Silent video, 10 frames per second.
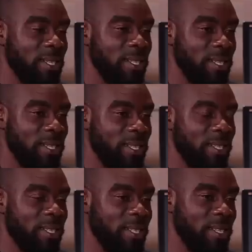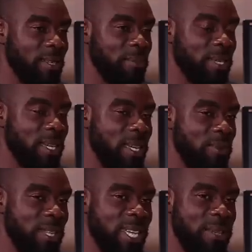The keyboard. Yeah man, cause
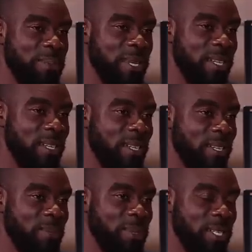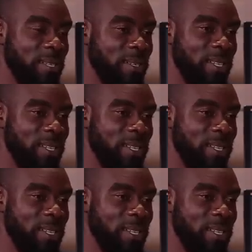one time I did look a bit